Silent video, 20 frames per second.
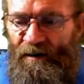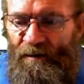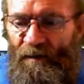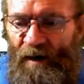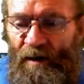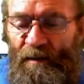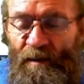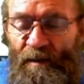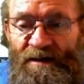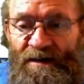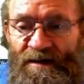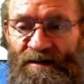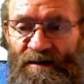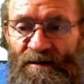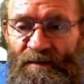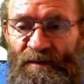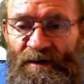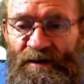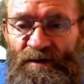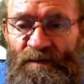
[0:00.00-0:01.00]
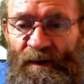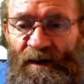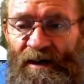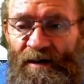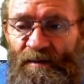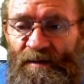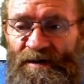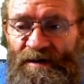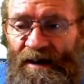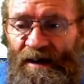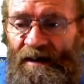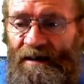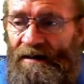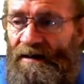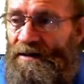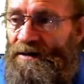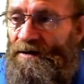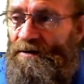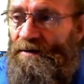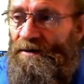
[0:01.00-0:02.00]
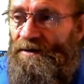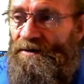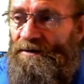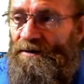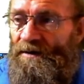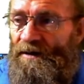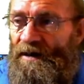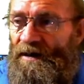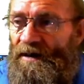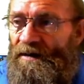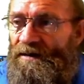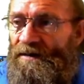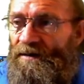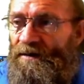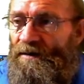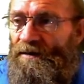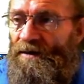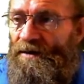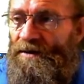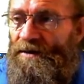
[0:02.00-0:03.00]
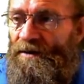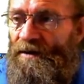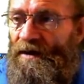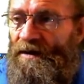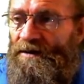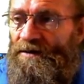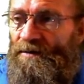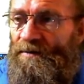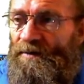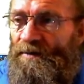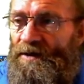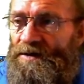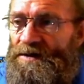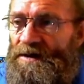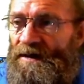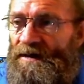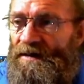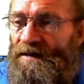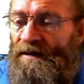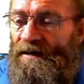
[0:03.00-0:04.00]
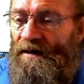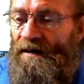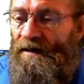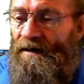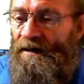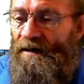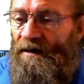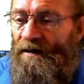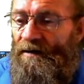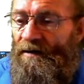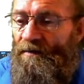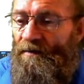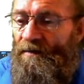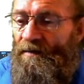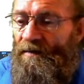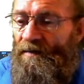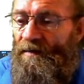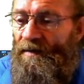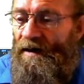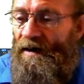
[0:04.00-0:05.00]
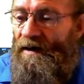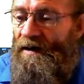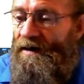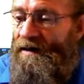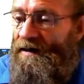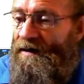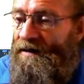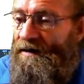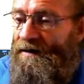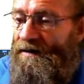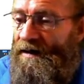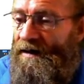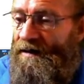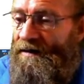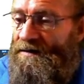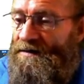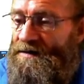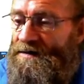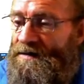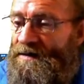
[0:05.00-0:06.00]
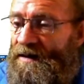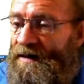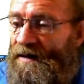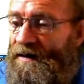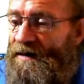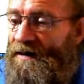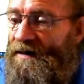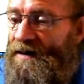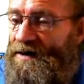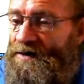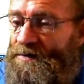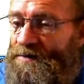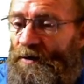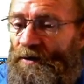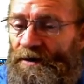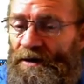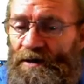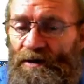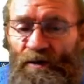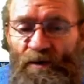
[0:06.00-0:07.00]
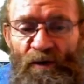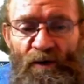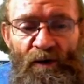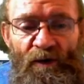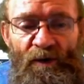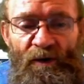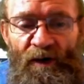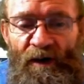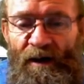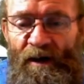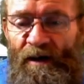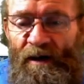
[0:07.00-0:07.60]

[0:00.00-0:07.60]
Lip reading: Maybe it's a simple spelling mistake that you want to correct or throughout your project, and yeah, just export it, or